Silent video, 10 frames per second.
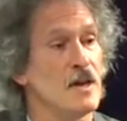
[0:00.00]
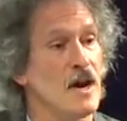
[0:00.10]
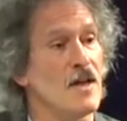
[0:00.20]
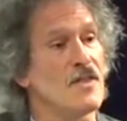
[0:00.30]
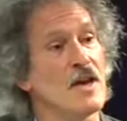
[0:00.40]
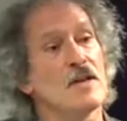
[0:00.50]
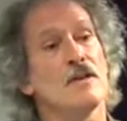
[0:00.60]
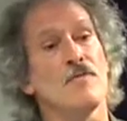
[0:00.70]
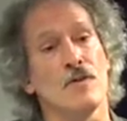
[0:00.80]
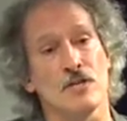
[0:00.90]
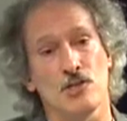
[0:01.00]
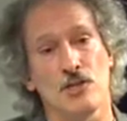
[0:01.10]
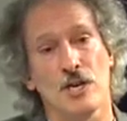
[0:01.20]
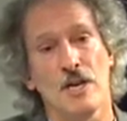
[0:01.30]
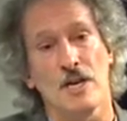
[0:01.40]
at the end of
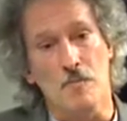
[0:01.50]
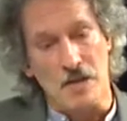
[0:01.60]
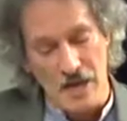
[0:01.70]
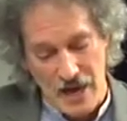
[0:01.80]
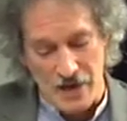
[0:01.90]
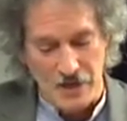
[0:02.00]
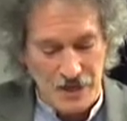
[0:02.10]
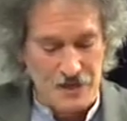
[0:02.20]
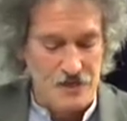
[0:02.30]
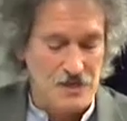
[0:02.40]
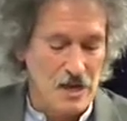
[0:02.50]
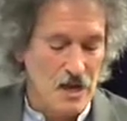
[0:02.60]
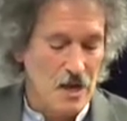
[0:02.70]
which he began his